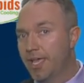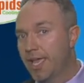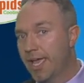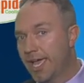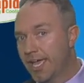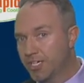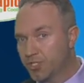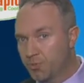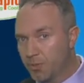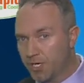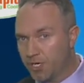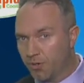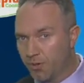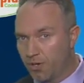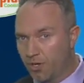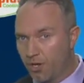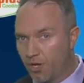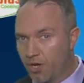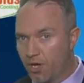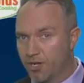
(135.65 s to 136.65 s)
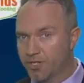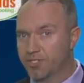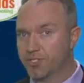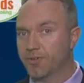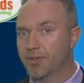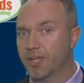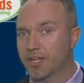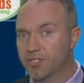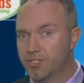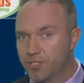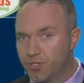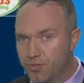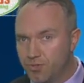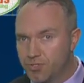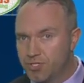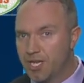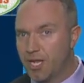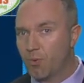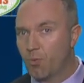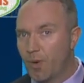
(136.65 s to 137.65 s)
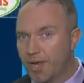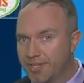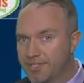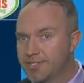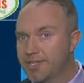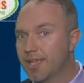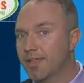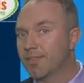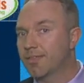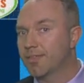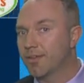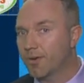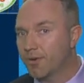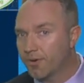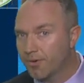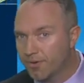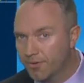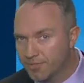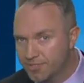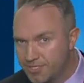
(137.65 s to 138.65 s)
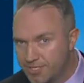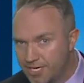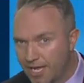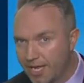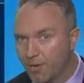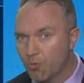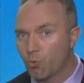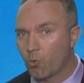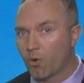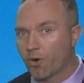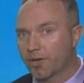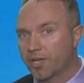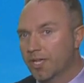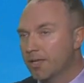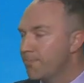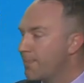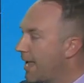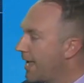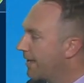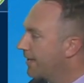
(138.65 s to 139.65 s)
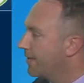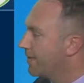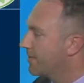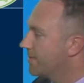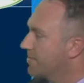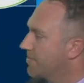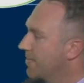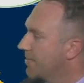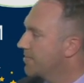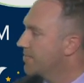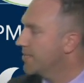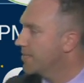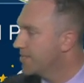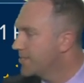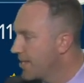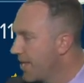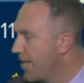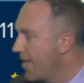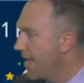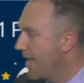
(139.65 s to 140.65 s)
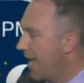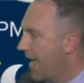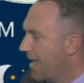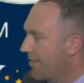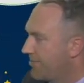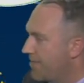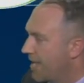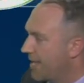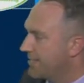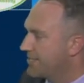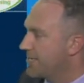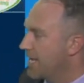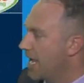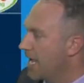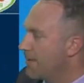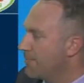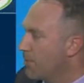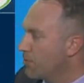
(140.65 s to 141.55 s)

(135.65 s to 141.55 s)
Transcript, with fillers: as we go along. So next Tuesday, Wednesday, Thursday, working back into the 60s at that time.